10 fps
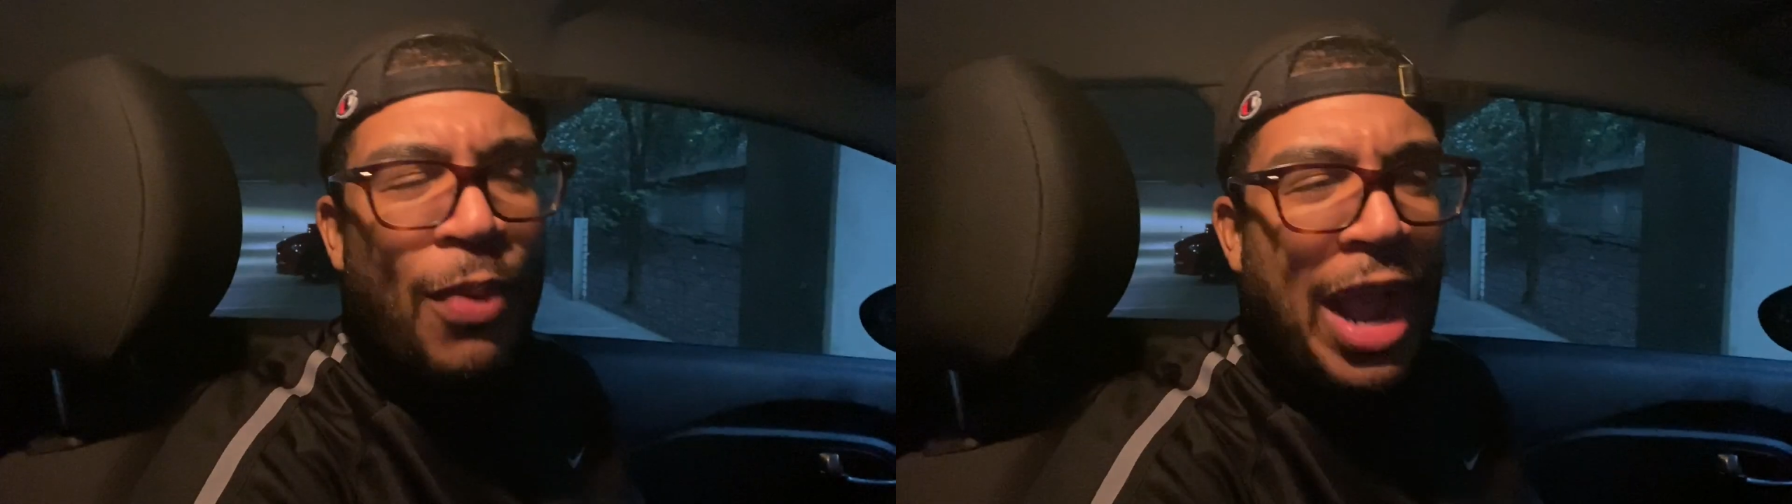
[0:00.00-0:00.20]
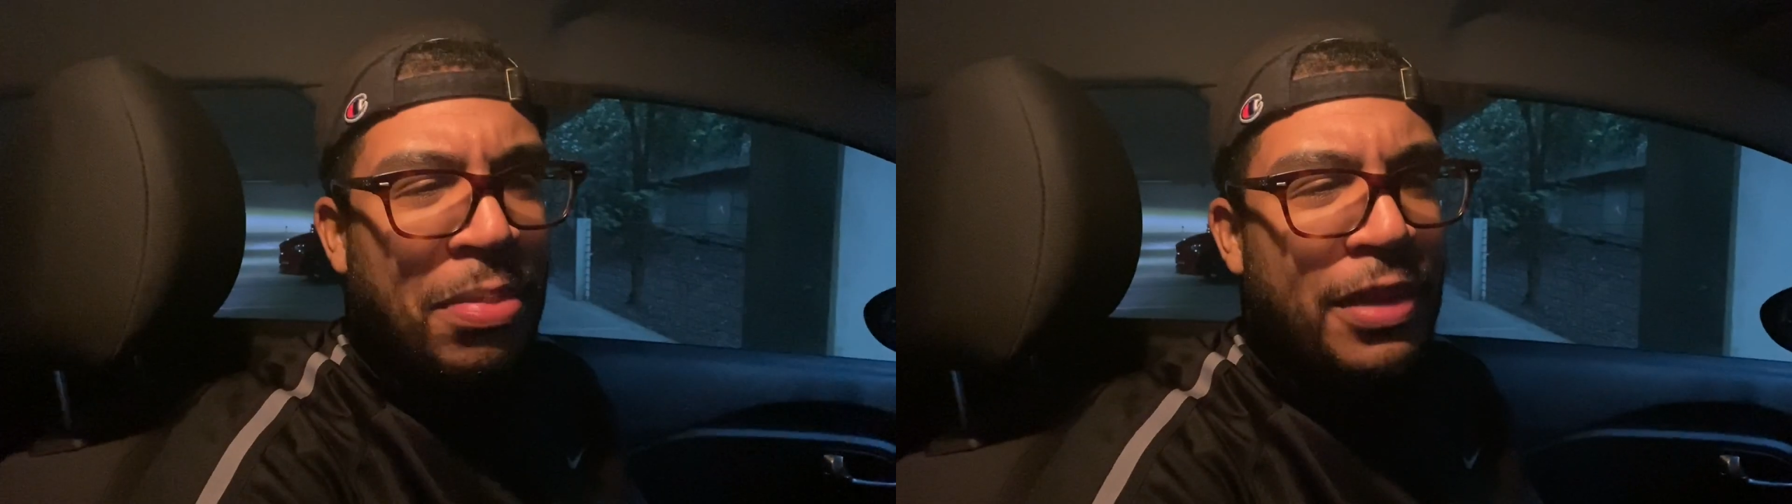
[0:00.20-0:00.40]

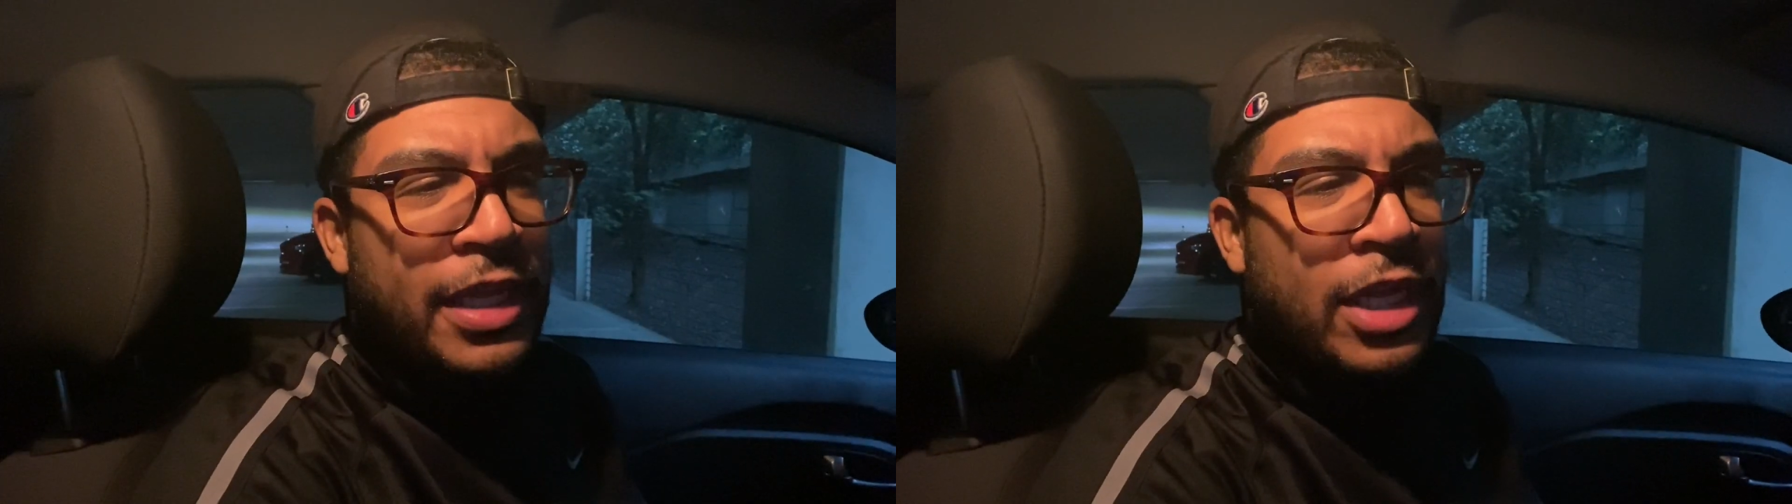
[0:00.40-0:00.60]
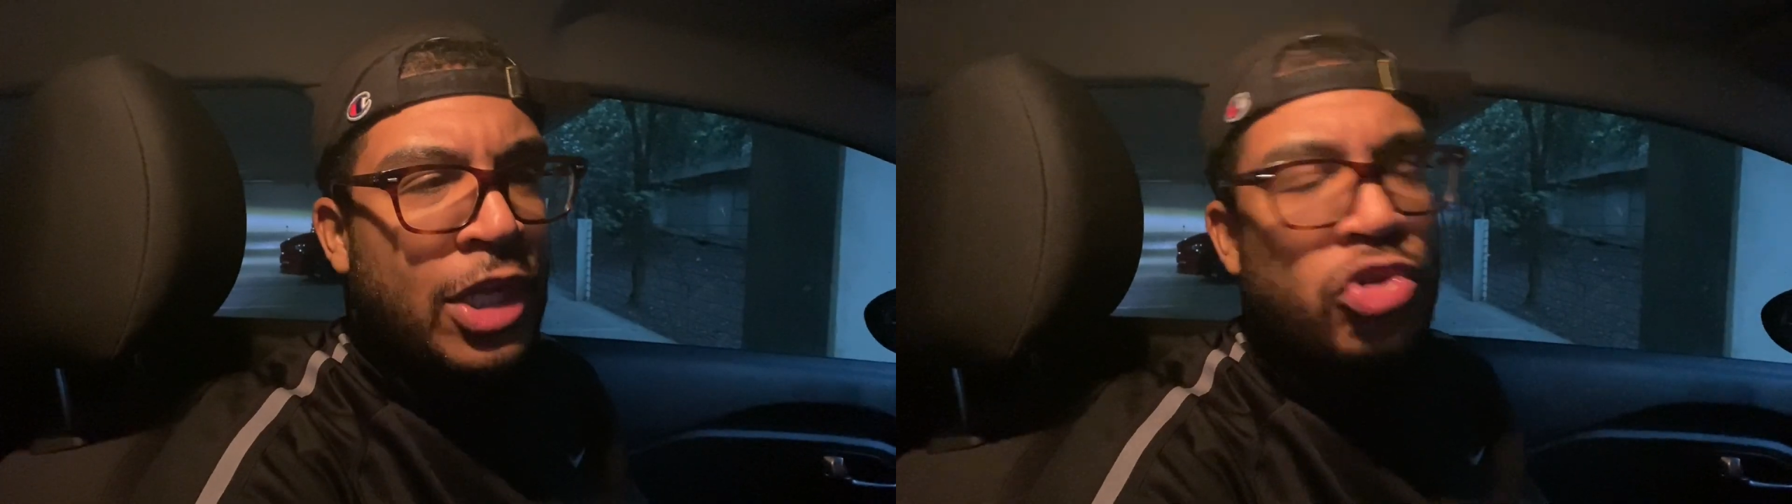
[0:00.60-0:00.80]

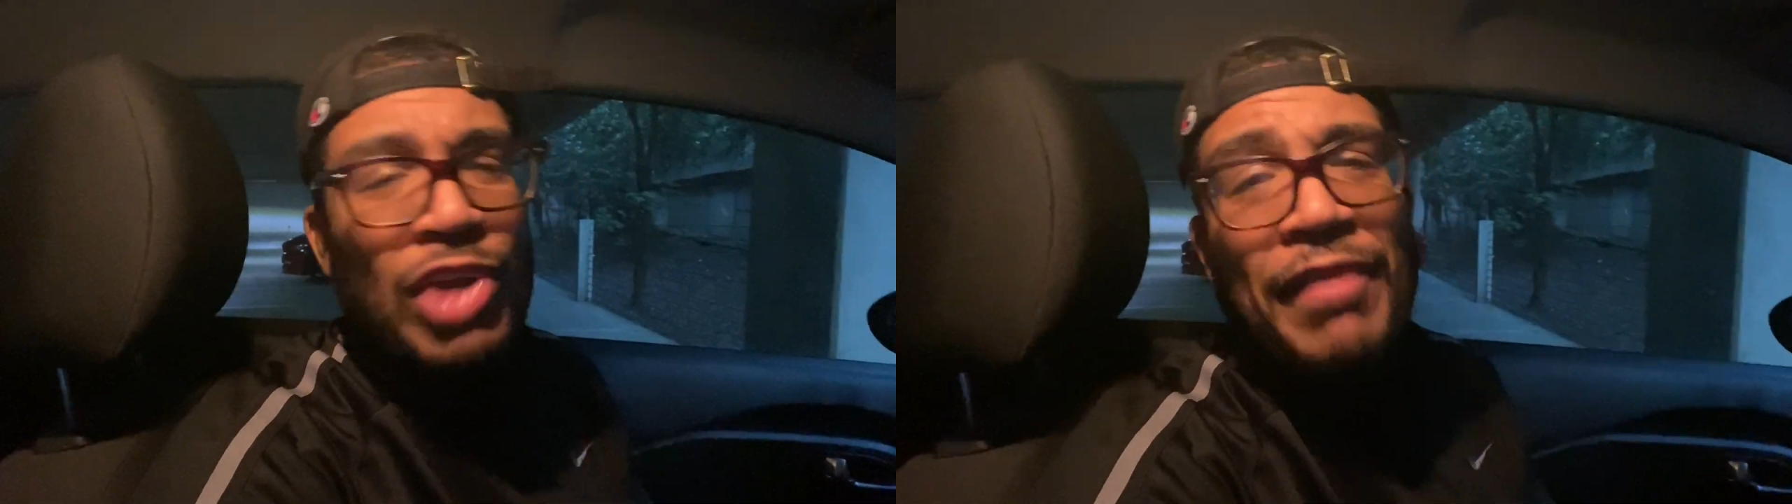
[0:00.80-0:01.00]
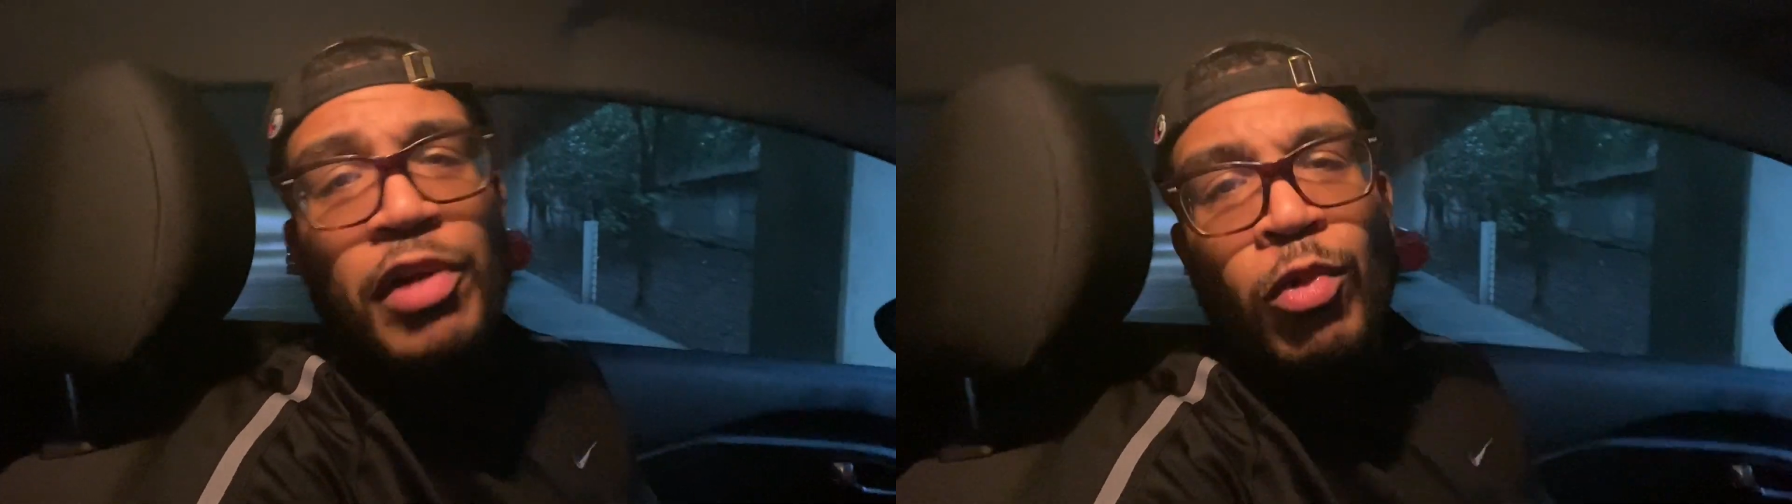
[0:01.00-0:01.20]
probably
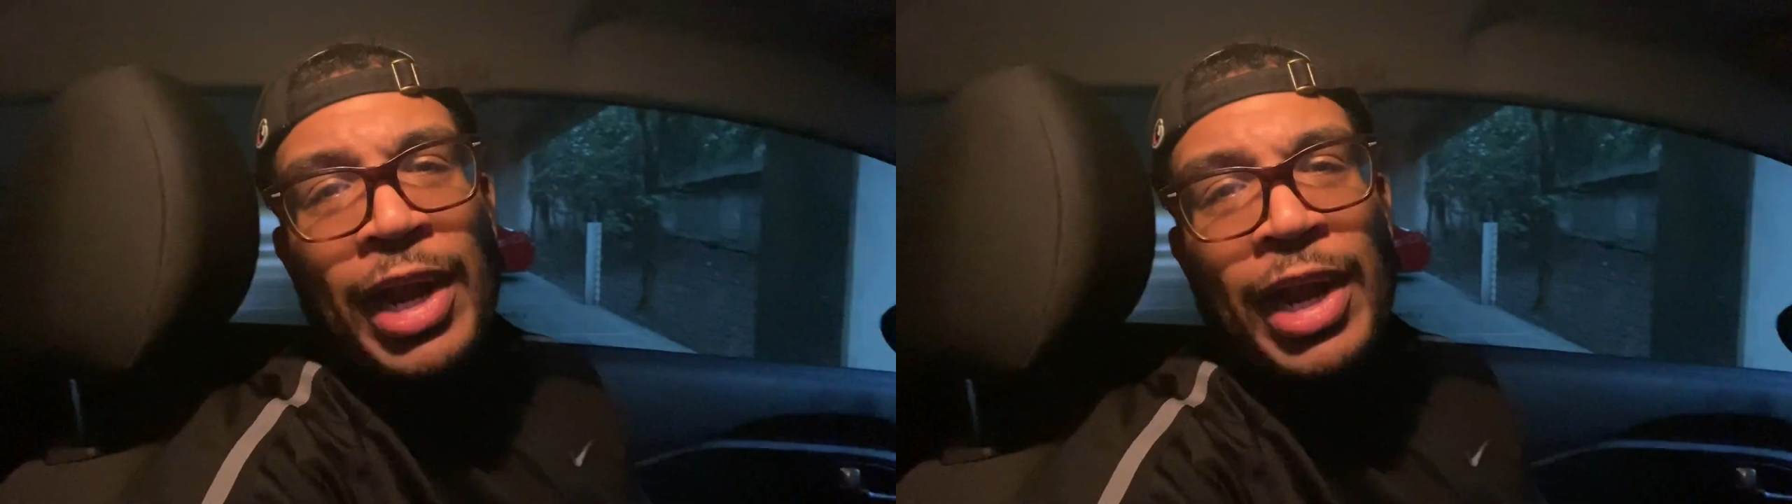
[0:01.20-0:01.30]
draft a